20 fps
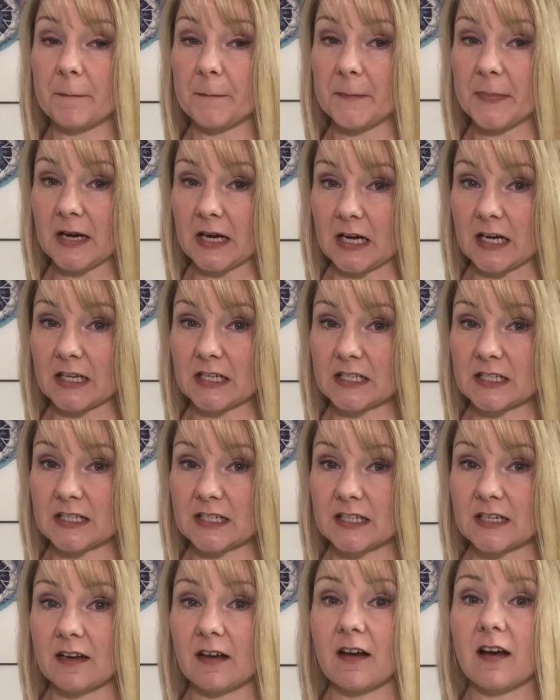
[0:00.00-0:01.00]
But
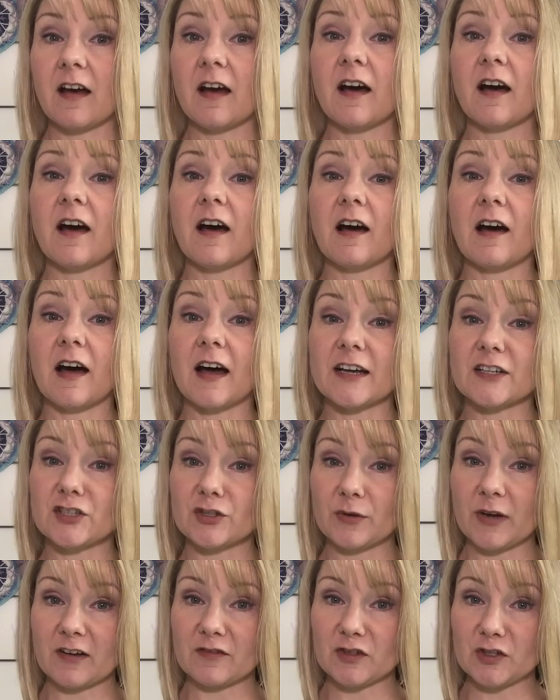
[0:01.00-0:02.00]
I
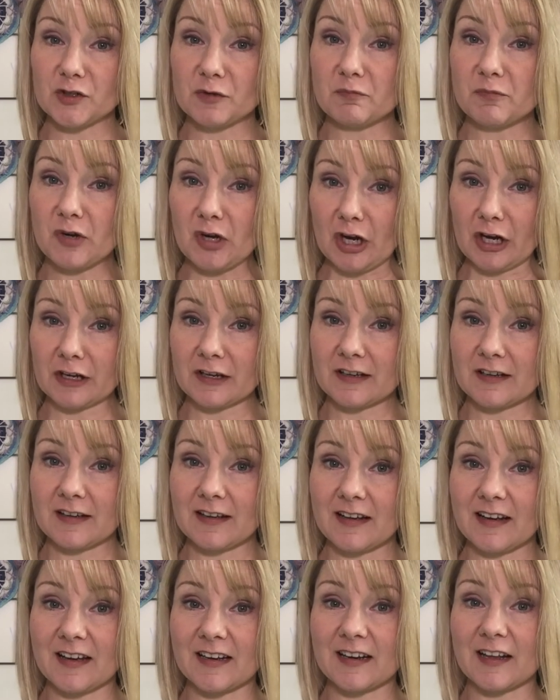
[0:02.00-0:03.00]
do have a new book,
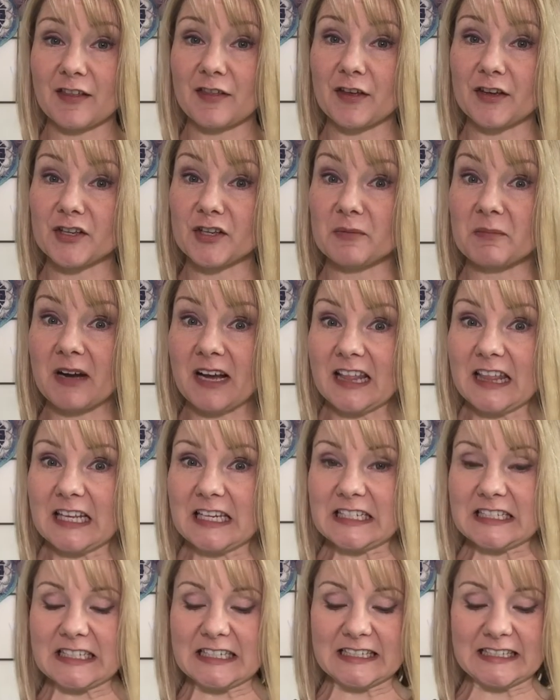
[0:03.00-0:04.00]
and I thought you might
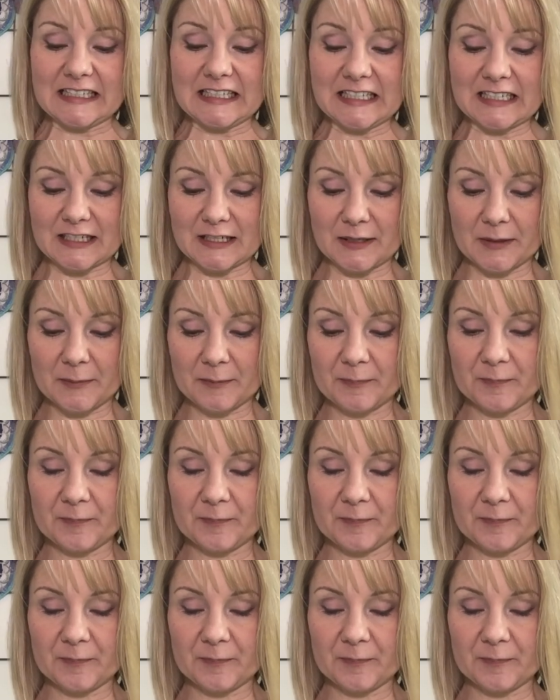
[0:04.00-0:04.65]
like to see it.